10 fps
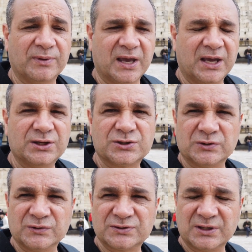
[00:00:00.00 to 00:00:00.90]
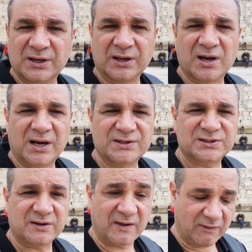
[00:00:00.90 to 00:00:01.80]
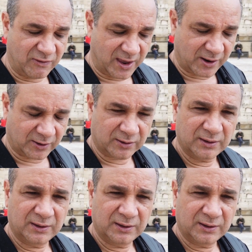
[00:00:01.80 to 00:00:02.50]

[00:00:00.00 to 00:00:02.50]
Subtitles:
the angels, and God said that there,